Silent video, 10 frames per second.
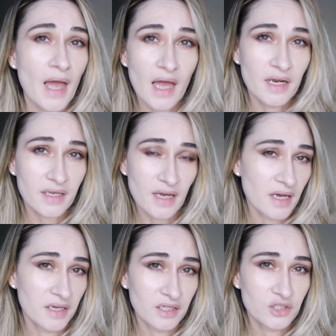any
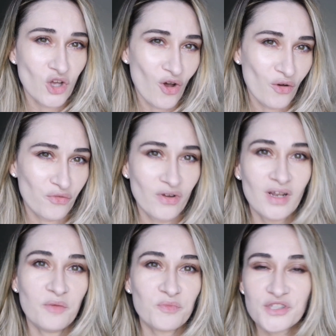kind of
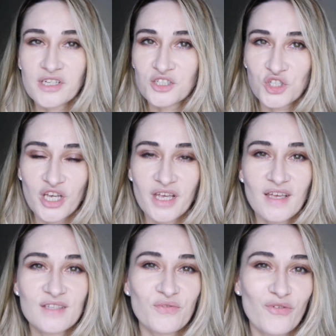lipstick
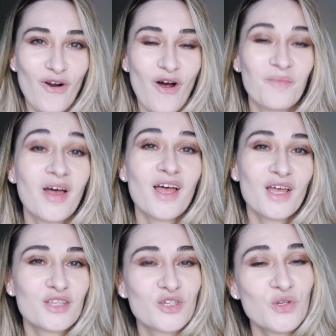shades from
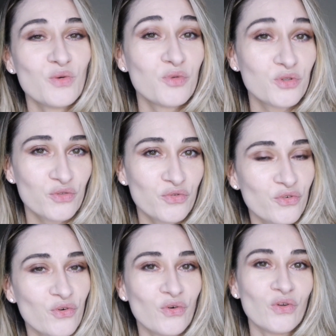the new
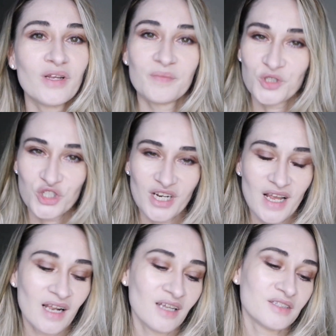beautiful
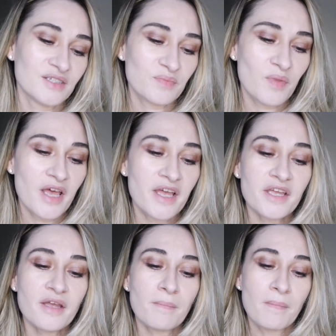Chanel
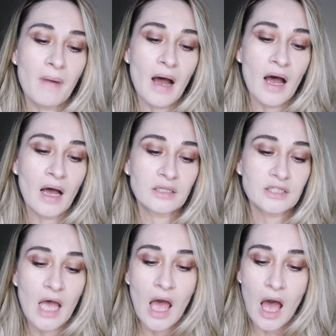display, but
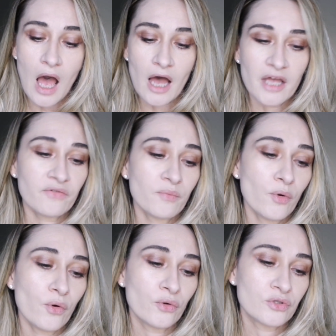I've
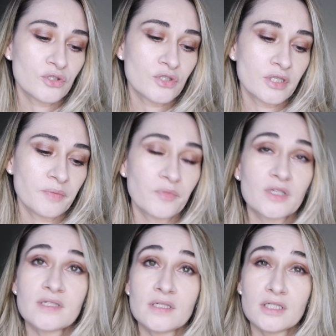bought
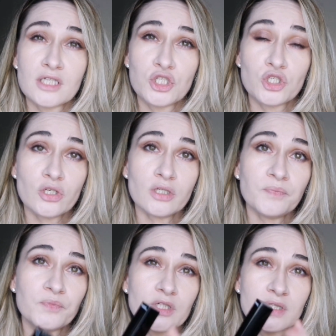Sensation,
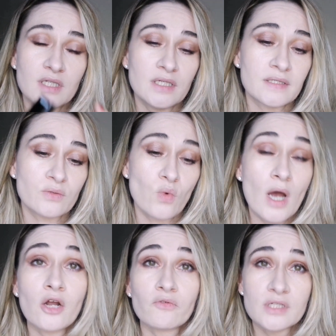that is
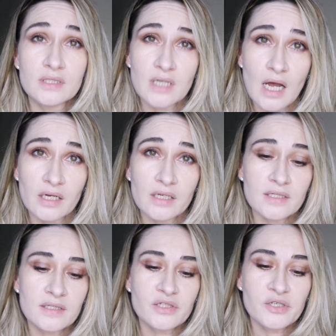one of the
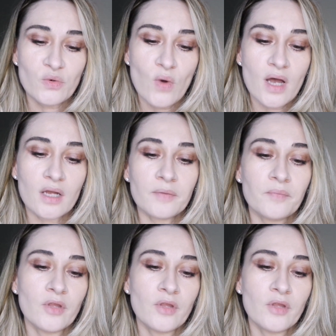darkest one,